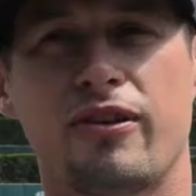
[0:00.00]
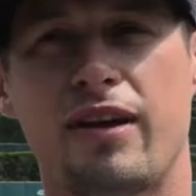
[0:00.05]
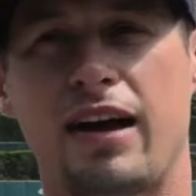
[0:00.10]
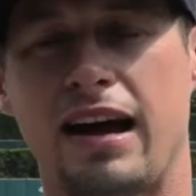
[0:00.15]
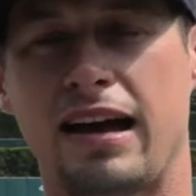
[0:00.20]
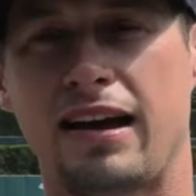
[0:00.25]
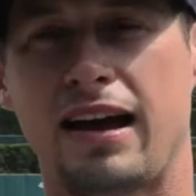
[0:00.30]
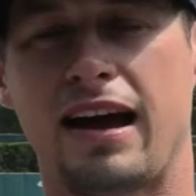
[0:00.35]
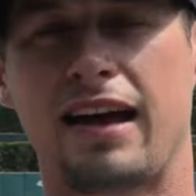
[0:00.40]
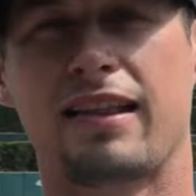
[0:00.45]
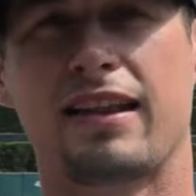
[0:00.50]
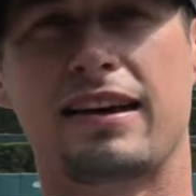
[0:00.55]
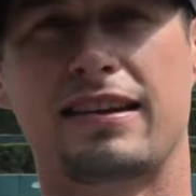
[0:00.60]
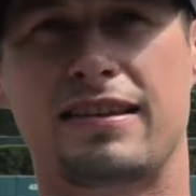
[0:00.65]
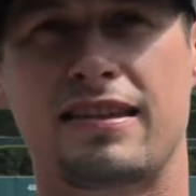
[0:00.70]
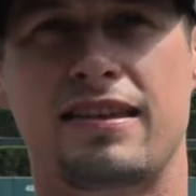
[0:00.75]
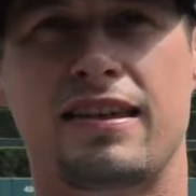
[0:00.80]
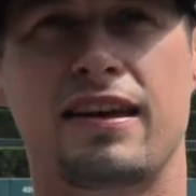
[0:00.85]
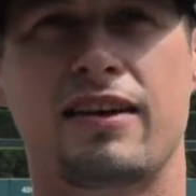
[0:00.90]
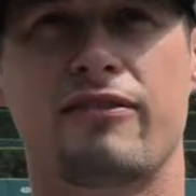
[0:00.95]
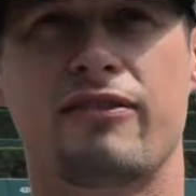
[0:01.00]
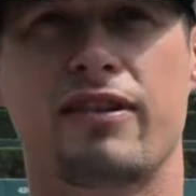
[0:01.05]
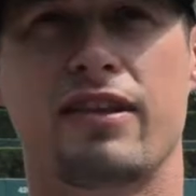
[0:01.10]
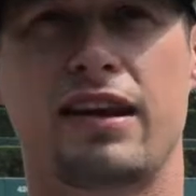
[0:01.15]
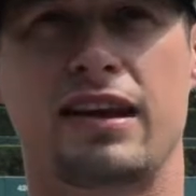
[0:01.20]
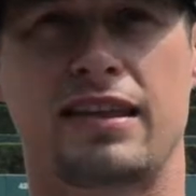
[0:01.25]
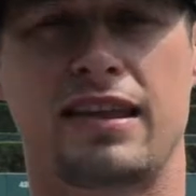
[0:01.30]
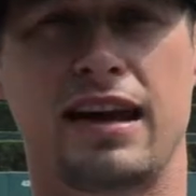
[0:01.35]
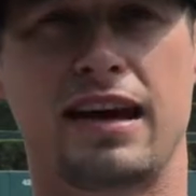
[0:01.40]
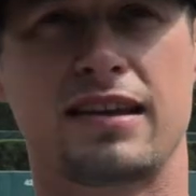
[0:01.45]
I like to think of it
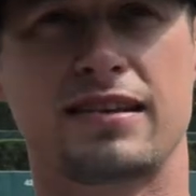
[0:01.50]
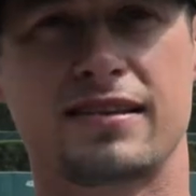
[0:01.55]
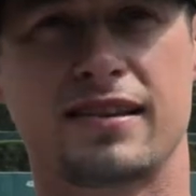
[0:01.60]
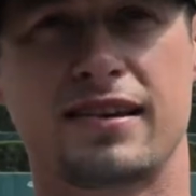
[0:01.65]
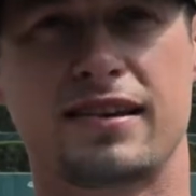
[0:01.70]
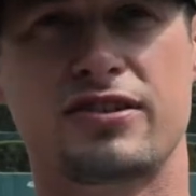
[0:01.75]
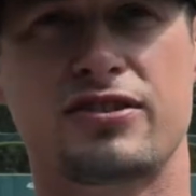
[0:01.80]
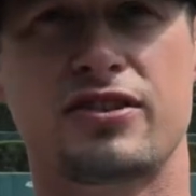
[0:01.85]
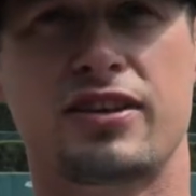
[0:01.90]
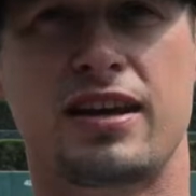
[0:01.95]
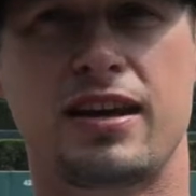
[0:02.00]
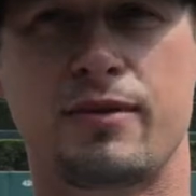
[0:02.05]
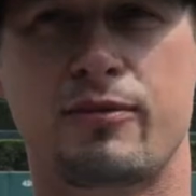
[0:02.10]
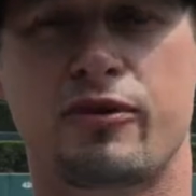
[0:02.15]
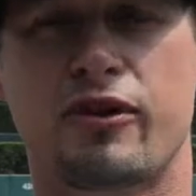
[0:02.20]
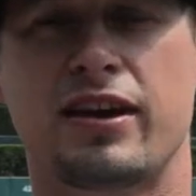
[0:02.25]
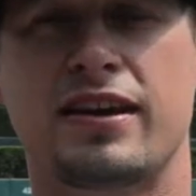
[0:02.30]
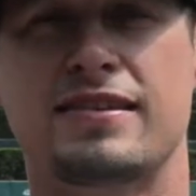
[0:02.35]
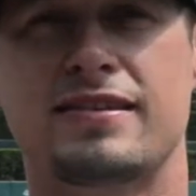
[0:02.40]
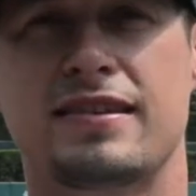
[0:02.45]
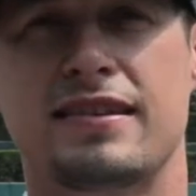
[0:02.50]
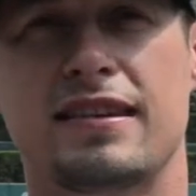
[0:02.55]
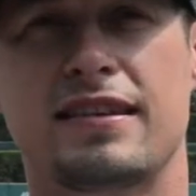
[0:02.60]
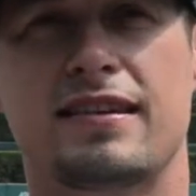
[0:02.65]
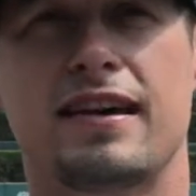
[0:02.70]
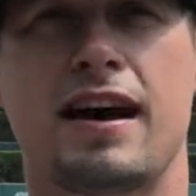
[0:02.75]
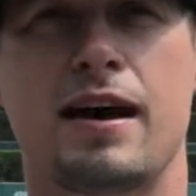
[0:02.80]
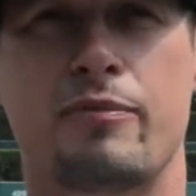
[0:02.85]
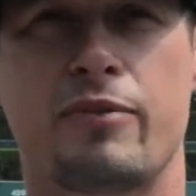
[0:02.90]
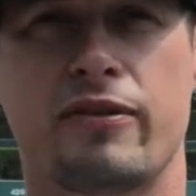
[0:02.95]
like that. As long as you keep Christ at the
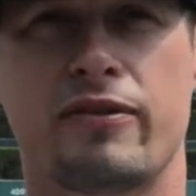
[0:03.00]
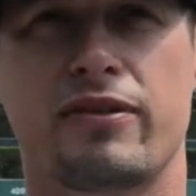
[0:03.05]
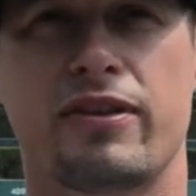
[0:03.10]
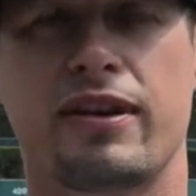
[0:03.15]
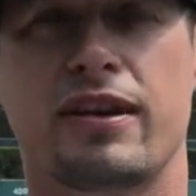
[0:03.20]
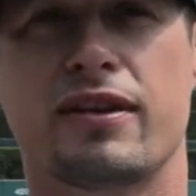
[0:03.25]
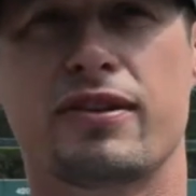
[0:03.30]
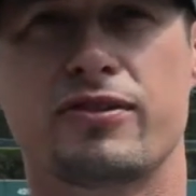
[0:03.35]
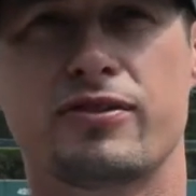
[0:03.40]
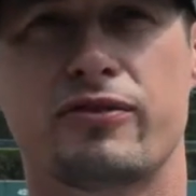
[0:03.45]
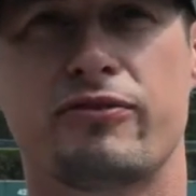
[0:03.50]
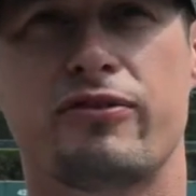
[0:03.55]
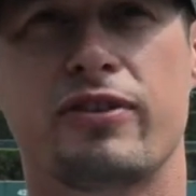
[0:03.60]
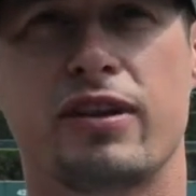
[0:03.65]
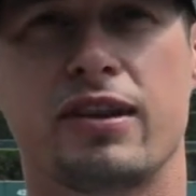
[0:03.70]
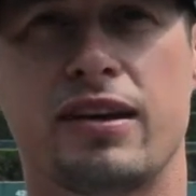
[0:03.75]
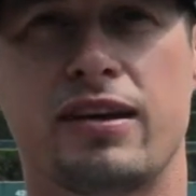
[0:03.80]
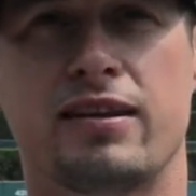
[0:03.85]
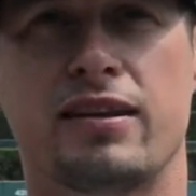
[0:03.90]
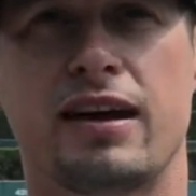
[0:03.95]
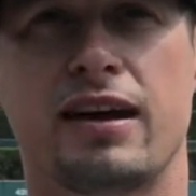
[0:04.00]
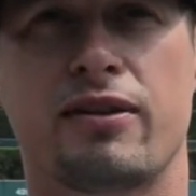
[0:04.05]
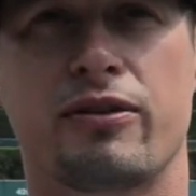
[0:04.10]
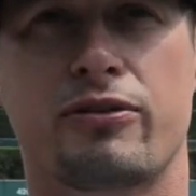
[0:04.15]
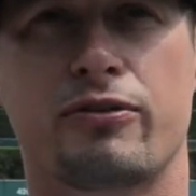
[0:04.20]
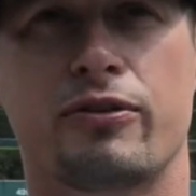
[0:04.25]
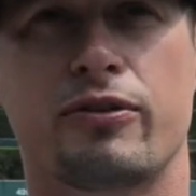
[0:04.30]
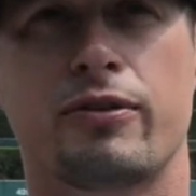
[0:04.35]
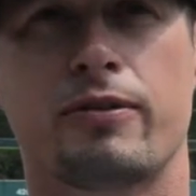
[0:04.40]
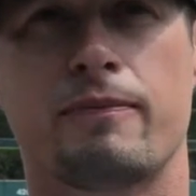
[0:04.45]
top, everything else will fill in down
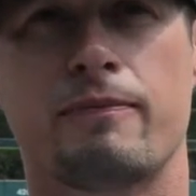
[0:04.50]
through.